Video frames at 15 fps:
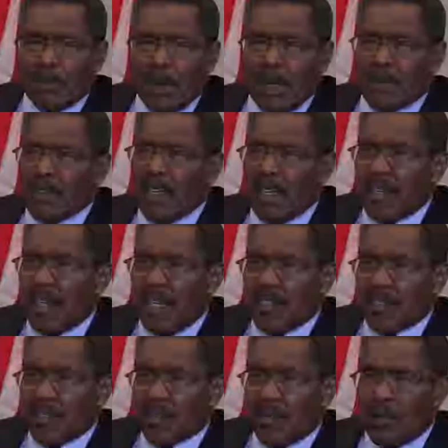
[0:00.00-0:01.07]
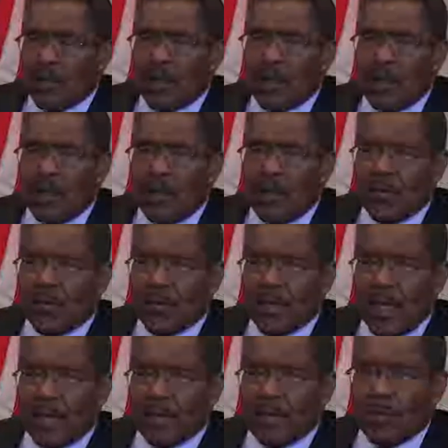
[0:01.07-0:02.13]
about 10 cases of it for
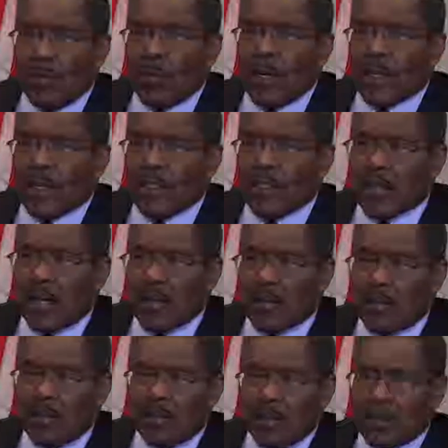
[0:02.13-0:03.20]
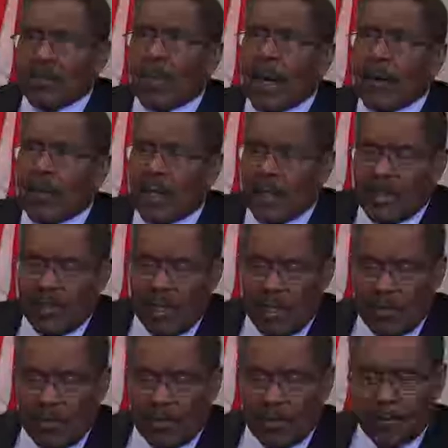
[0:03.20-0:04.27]
that weekly cycle, bi-weekly
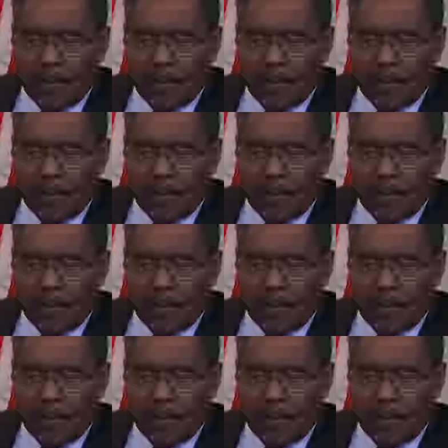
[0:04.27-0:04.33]
cycle.